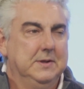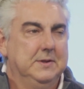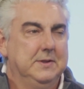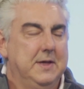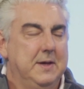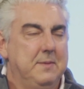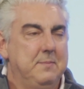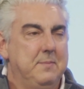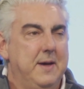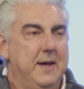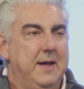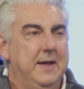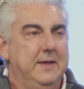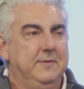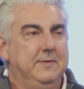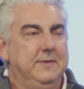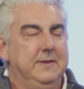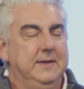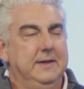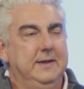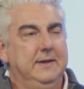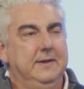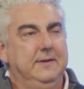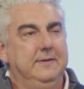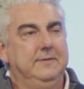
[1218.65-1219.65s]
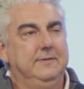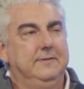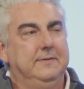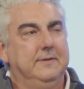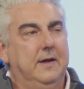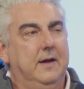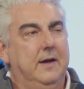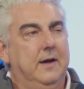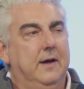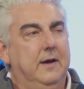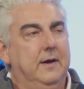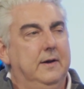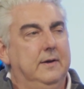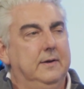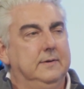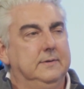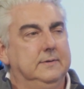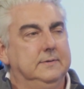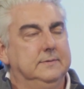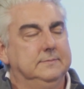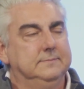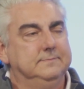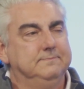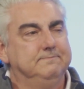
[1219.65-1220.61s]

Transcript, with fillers: they made these uh,